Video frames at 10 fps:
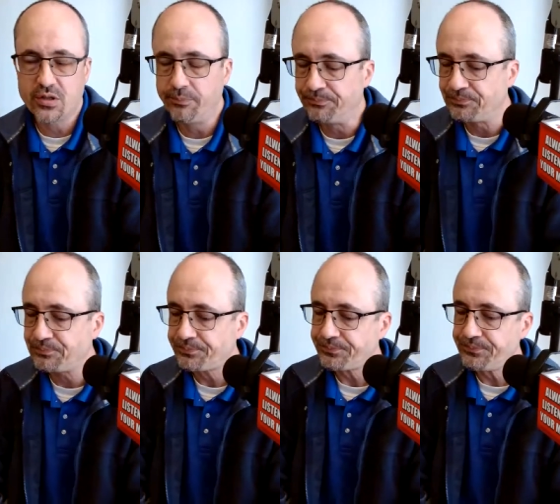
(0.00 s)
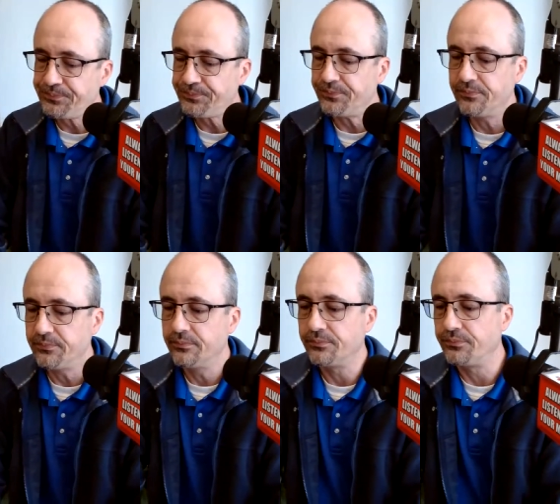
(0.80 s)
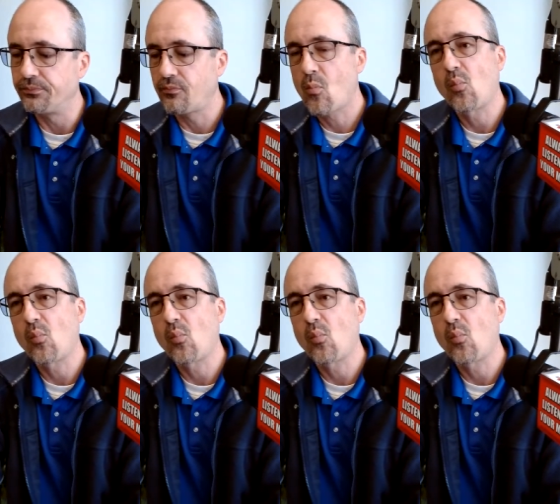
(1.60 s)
Okay, that makes sense. Is it,